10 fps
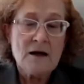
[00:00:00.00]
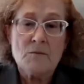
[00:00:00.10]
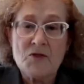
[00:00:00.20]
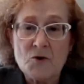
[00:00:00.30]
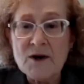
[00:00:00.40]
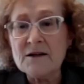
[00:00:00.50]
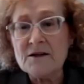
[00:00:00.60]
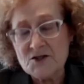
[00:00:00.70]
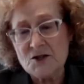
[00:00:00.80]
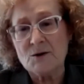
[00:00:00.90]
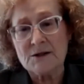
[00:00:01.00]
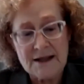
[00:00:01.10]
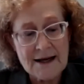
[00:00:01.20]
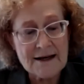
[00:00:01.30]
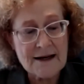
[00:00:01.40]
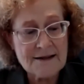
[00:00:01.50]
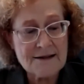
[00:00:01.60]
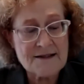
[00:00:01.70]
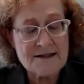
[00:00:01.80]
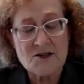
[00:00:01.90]
But the real issue in late
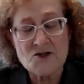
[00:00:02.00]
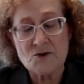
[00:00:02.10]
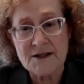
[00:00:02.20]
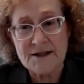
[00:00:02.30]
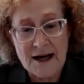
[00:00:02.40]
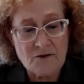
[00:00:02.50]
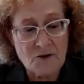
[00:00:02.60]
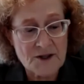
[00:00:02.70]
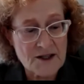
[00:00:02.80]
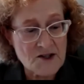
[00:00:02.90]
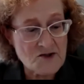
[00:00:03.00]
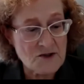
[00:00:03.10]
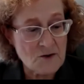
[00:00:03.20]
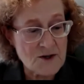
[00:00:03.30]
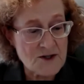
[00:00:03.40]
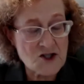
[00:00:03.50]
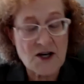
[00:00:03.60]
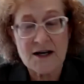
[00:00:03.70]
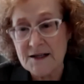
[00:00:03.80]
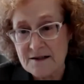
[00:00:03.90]
19th century California history was
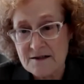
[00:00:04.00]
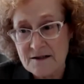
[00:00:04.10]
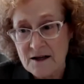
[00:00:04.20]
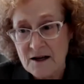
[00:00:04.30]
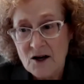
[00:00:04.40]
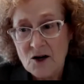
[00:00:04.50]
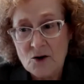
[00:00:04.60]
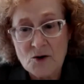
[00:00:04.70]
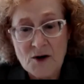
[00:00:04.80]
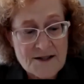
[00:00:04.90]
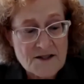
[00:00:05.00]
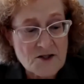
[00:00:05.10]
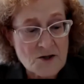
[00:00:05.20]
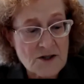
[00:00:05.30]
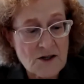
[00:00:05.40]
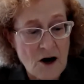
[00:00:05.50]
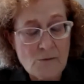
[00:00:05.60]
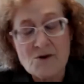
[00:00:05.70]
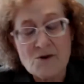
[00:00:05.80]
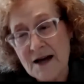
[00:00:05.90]
Chinese, who constituted
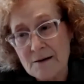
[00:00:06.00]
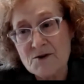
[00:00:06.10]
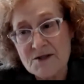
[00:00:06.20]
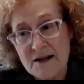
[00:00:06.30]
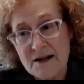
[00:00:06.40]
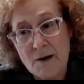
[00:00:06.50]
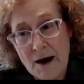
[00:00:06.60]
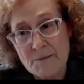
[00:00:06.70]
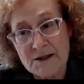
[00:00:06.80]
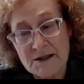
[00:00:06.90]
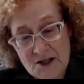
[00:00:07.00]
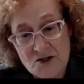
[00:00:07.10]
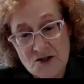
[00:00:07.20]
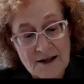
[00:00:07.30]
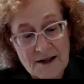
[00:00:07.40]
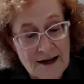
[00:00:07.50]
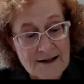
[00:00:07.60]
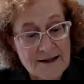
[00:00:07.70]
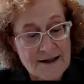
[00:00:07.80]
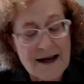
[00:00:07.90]
almost 9% of the population in
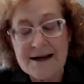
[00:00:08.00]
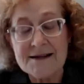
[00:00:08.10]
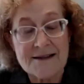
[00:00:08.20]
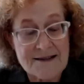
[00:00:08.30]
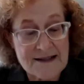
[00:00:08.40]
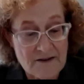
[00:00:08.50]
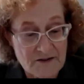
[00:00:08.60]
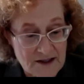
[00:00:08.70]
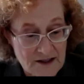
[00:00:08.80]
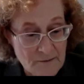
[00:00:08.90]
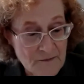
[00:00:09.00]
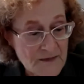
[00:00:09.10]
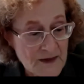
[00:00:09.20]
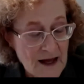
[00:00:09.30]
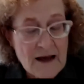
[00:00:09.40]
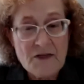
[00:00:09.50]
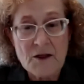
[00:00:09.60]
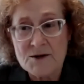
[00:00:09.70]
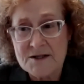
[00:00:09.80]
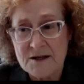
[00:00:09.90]
1870. There
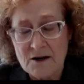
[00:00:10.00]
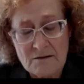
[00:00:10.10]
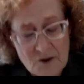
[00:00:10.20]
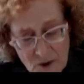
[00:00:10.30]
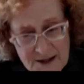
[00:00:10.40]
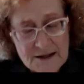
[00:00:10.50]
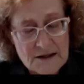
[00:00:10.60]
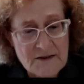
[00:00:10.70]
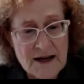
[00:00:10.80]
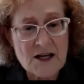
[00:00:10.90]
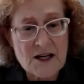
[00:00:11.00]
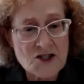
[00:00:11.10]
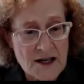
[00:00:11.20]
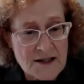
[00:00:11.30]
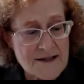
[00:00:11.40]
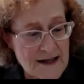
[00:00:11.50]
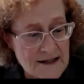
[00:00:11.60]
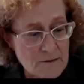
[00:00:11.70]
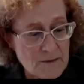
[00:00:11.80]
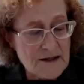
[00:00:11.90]
was a great deal of anti-Chinese
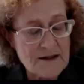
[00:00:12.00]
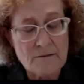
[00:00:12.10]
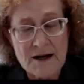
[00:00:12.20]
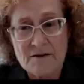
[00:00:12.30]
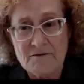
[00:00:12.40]
sentiment and many